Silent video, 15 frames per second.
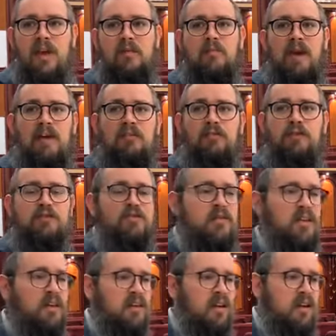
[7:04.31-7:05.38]
metaphors from
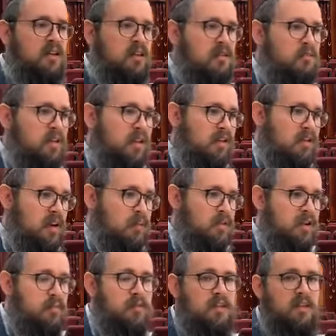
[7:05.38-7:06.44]
the Mittel Rebbe.